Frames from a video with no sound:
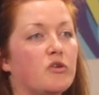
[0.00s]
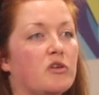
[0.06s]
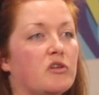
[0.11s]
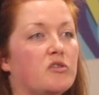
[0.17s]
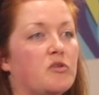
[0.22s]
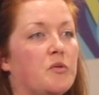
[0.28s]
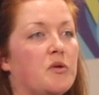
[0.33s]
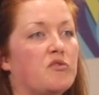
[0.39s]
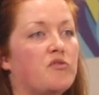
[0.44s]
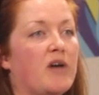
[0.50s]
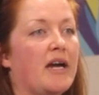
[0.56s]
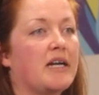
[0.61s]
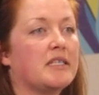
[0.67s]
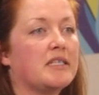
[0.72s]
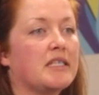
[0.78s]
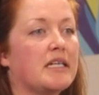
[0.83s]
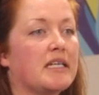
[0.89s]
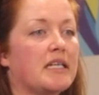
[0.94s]
struggle to
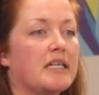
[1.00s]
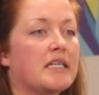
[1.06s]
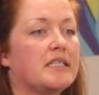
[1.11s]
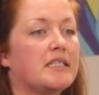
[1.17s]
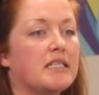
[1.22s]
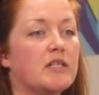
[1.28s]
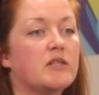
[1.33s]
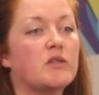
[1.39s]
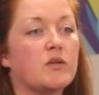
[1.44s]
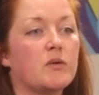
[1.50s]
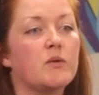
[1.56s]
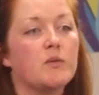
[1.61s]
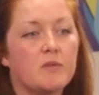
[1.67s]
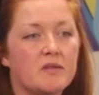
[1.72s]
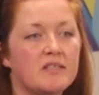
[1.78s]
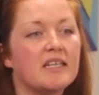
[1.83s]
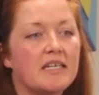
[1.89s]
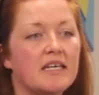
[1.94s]
attract the
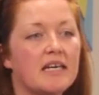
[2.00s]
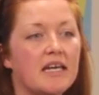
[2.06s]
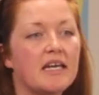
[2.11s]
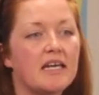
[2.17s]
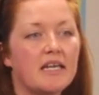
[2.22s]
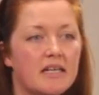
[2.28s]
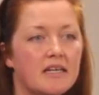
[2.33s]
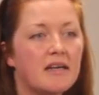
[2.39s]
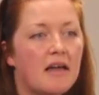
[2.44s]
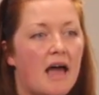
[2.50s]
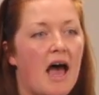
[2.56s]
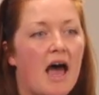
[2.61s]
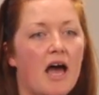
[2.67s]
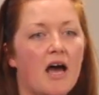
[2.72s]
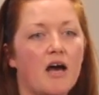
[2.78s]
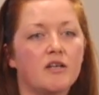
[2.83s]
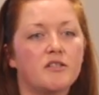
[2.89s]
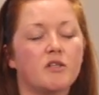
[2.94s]
C2DE
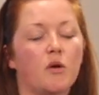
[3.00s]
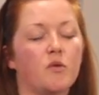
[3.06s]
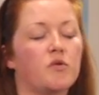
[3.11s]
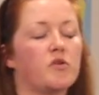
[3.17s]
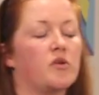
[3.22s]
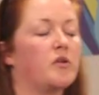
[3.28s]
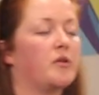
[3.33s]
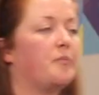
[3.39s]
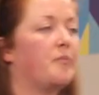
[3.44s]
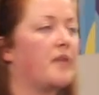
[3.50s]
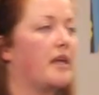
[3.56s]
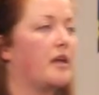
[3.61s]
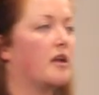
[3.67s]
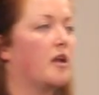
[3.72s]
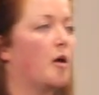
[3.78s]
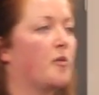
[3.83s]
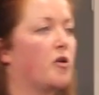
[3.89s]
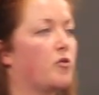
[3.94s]
social
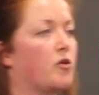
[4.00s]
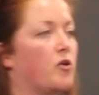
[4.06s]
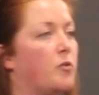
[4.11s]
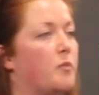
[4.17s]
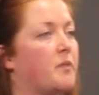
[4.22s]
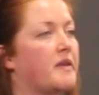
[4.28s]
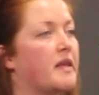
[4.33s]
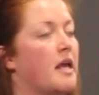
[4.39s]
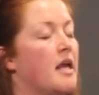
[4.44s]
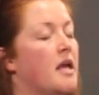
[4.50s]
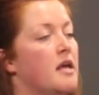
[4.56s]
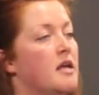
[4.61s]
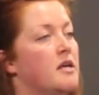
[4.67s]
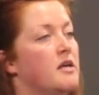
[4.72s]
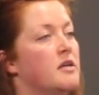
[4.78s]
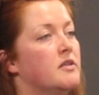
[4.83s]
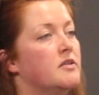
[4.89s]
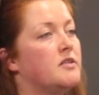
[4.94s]
economic groups.
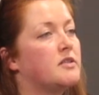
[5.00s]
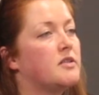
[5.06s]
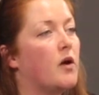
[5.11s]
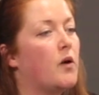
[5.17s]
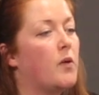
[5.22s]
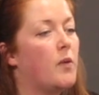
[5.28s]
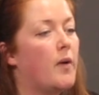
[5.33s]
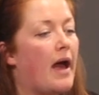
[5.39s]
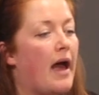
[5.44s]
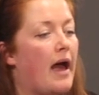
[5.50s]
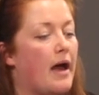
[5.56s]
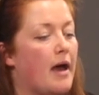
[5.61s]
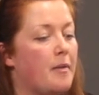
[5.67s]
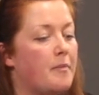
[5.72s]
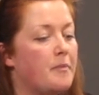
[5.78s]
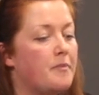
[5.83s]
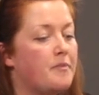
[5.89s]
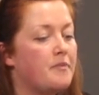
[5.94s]
So
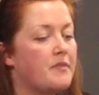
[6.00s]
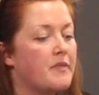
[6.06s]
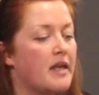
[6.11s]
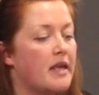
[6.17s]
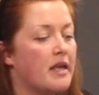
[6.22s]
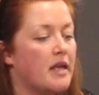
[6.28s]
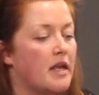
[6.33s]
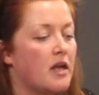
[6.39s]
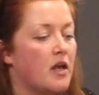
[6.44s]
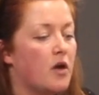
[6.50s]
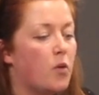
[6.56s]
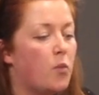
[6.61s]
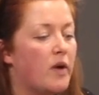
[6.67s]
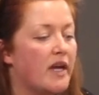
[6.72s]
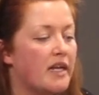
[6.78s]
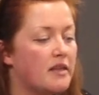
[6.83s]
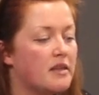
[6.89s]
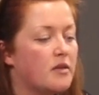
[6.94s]

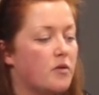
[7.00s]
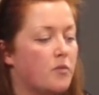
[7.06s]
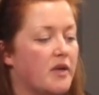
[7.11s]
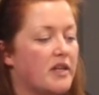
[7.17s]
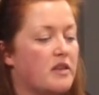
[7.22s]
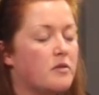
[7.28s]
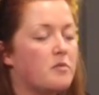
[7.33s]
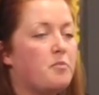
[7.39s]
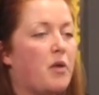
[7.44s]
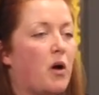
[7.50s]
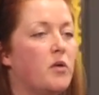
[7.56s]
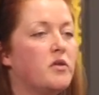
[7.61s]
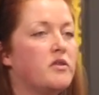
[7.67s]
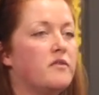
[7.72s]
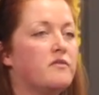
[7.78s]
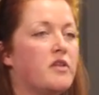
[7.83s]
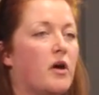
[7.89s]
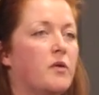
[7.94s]
with
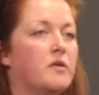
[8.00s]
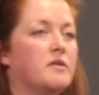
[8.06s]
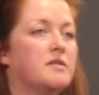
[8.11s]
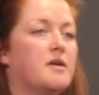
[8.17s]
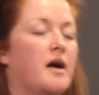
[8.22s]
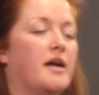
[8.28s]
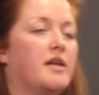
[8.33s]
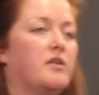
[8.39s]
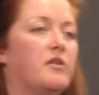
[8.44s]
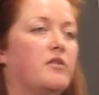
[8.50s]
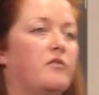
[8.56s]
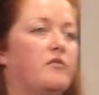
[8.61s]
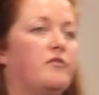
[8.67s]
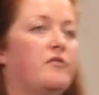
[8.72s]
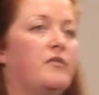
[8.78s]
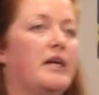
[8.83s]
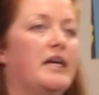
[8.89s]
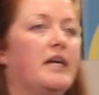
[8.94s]
both of those kind
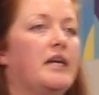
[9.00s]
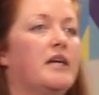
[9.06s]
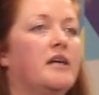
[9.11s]
of